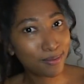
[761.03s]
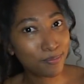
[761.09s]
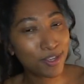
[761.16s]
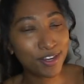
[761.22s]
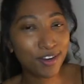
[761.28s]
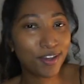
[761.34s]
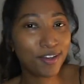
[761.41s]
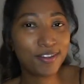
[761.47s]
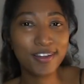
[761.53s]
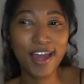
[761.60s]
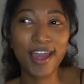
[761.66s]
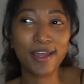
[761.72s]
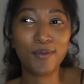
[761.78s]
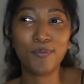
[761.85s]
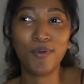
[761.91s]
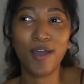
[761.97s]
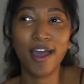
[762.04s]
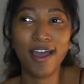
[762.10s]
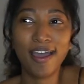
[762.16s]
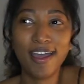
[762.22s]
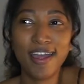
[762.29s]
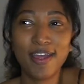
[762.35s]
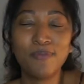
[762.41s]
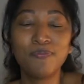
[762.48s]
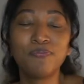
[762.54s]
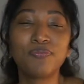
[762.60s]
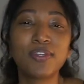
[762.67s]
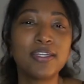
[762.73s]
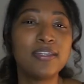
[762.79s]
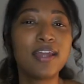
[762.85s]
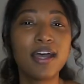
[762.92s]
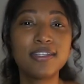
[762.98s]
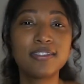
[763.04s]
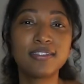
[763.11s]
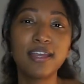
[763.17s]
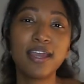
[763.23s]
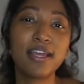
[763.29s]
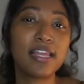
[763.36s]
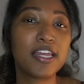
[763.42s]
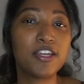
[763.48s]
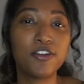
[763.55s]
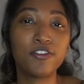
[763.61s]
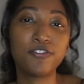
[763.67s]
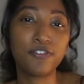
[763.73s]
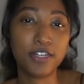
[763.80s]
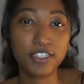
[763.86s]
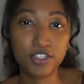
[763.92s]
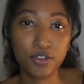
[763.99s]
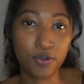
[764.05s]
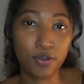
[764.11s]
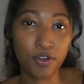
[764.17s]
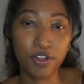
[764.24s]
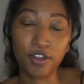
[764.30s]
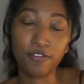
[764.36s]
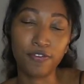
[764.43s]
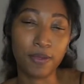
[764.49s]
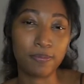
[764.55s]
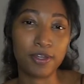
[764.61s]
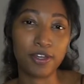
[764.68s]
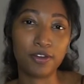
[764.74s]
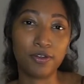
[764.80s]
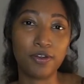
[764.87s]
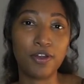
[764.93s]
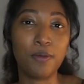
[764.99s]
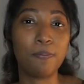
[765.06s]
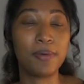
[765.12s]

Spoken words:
You know, like, why? I'm not saying like your friends don't know, your family don't know,